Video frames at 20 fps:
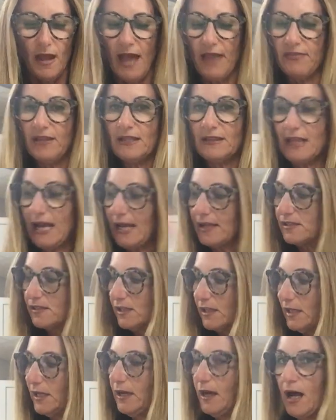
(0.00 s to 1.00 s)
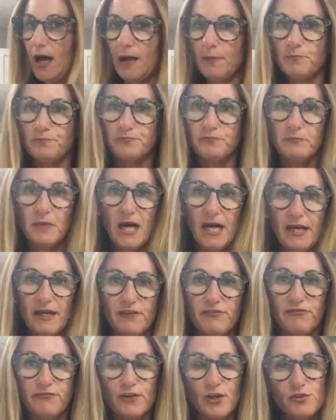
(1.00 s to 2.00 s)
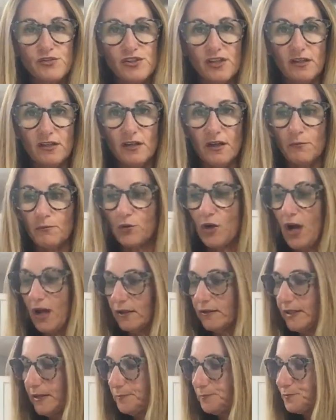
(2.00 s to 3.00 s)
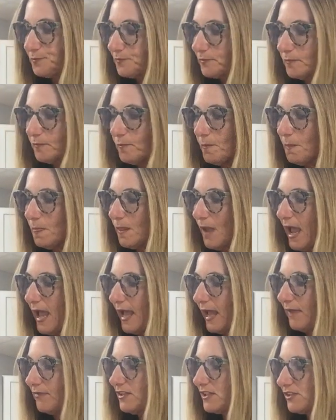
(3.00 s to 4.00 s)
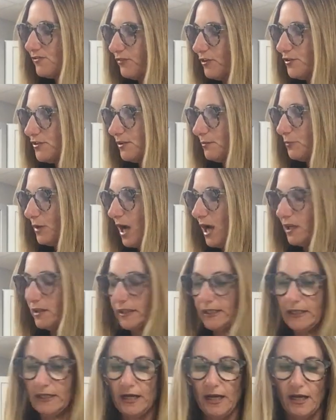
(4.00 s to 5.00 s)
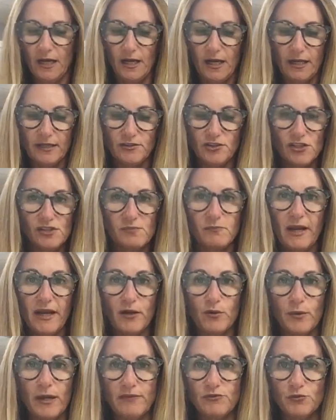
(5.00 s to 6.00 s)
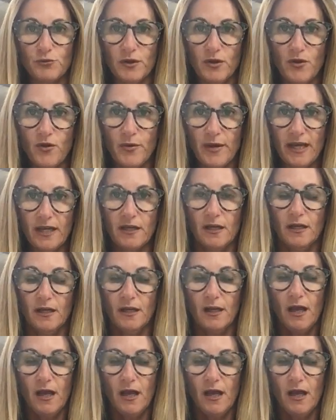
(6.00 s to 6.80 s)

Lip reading: And then lastly, my frozen broccoli. And this frozen broccoli, I just microwaved real quick.